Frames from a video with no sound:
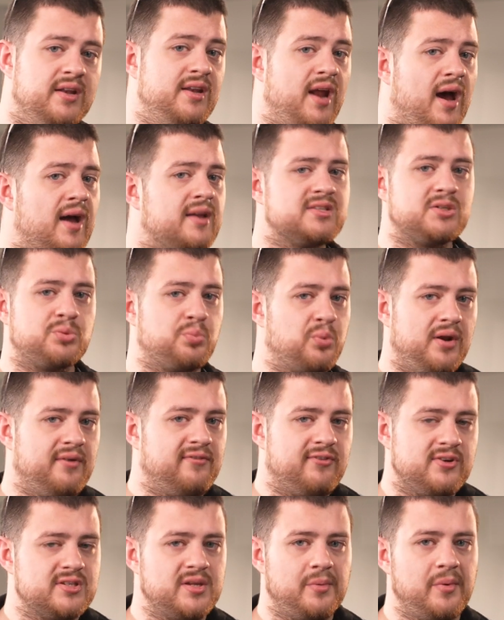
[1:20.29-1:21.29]
not sprint
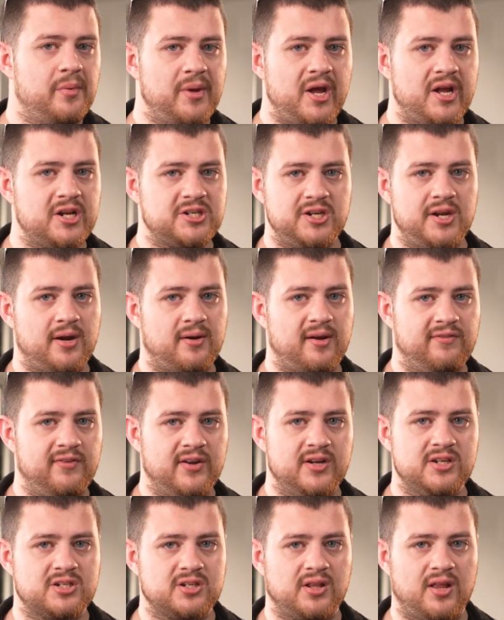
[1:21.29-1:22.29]
for some imaginary
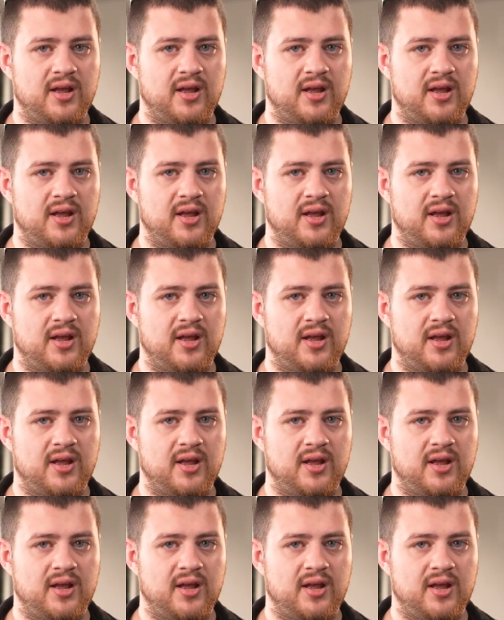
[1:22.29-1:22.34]
finish